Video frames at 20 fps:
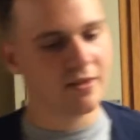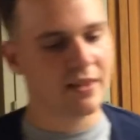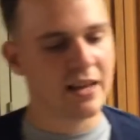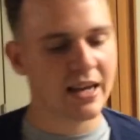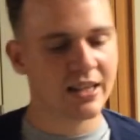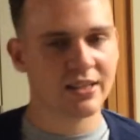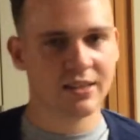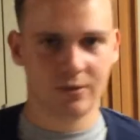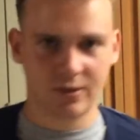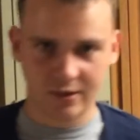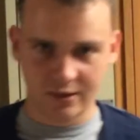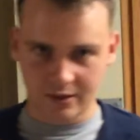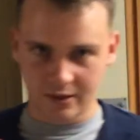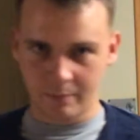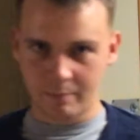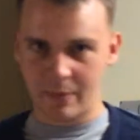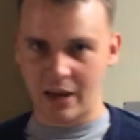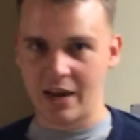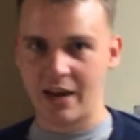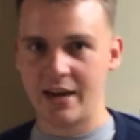That's
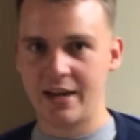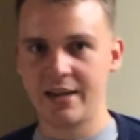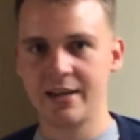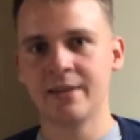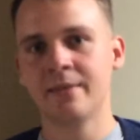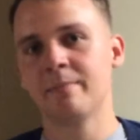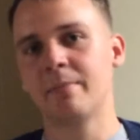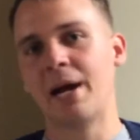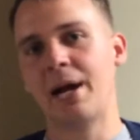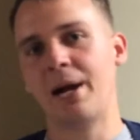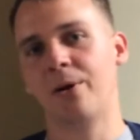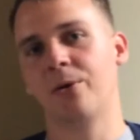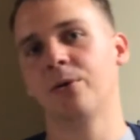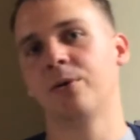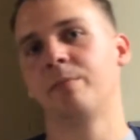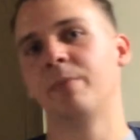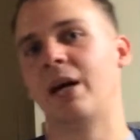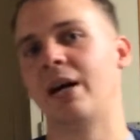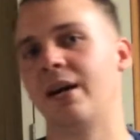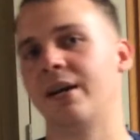the main
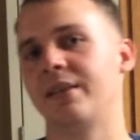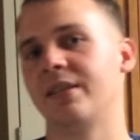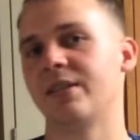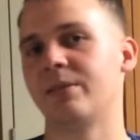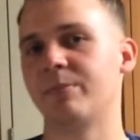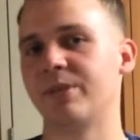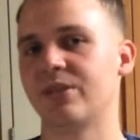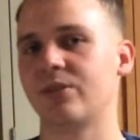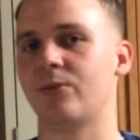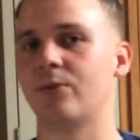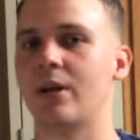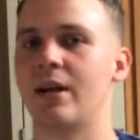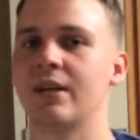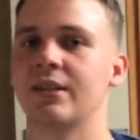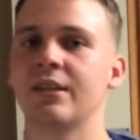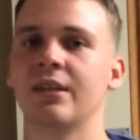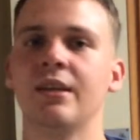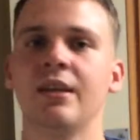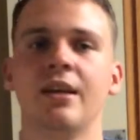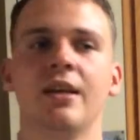power behind this
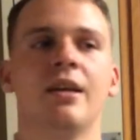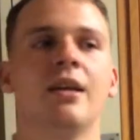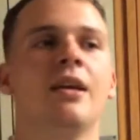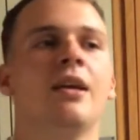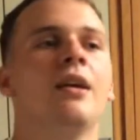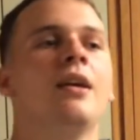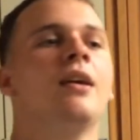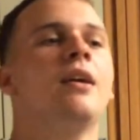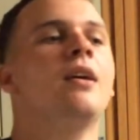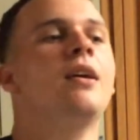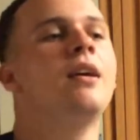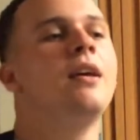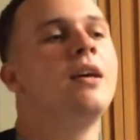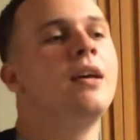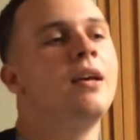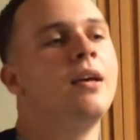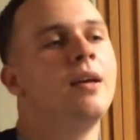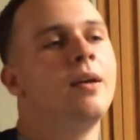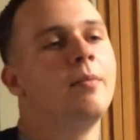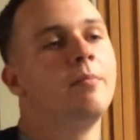misdirect.
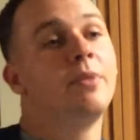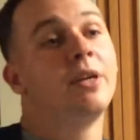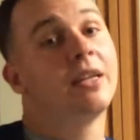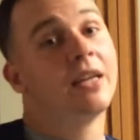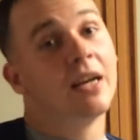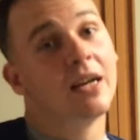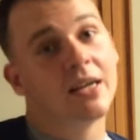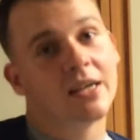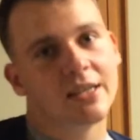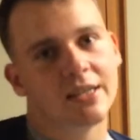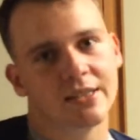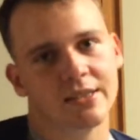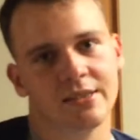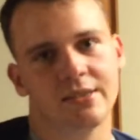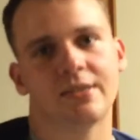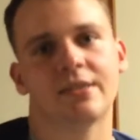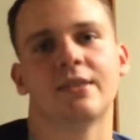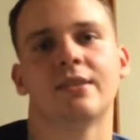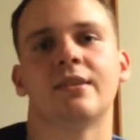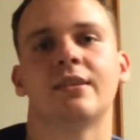
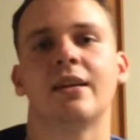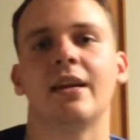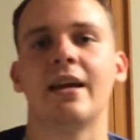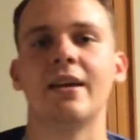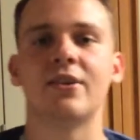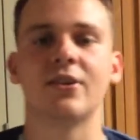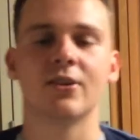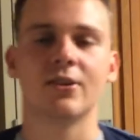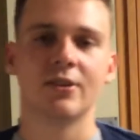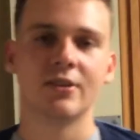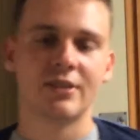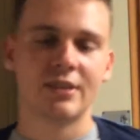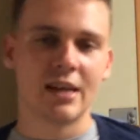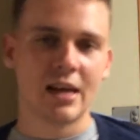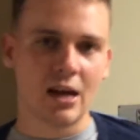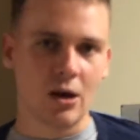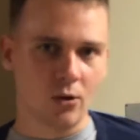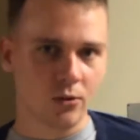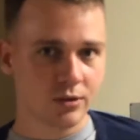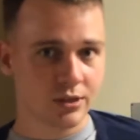Because it turns
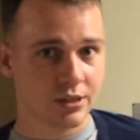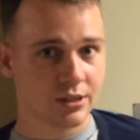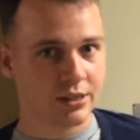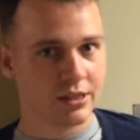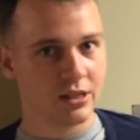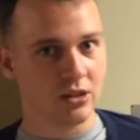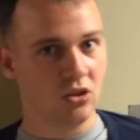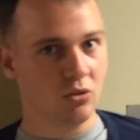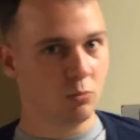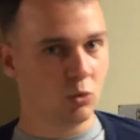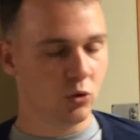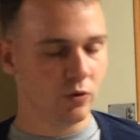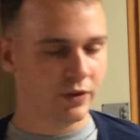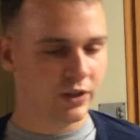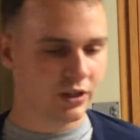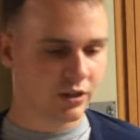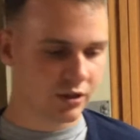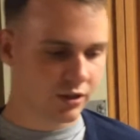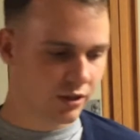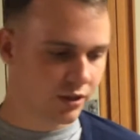out in the
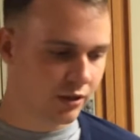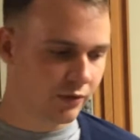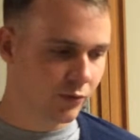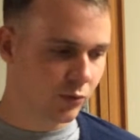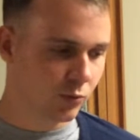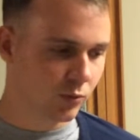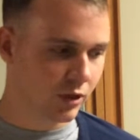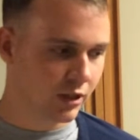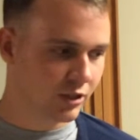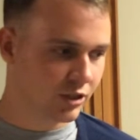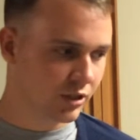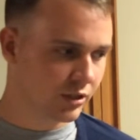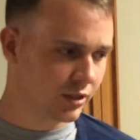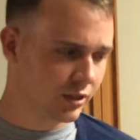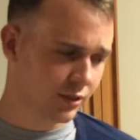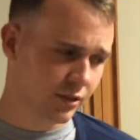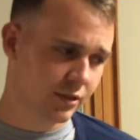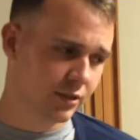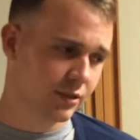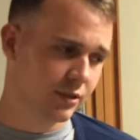movie, if you watch it,
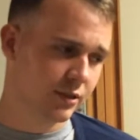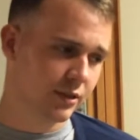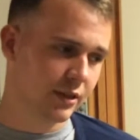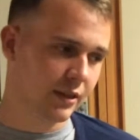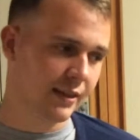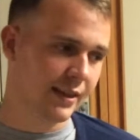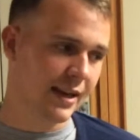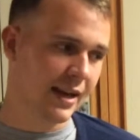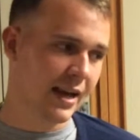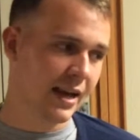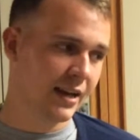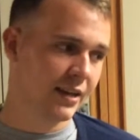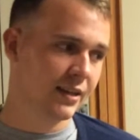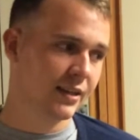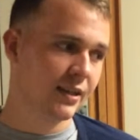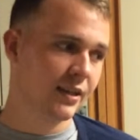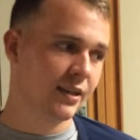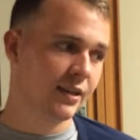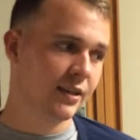that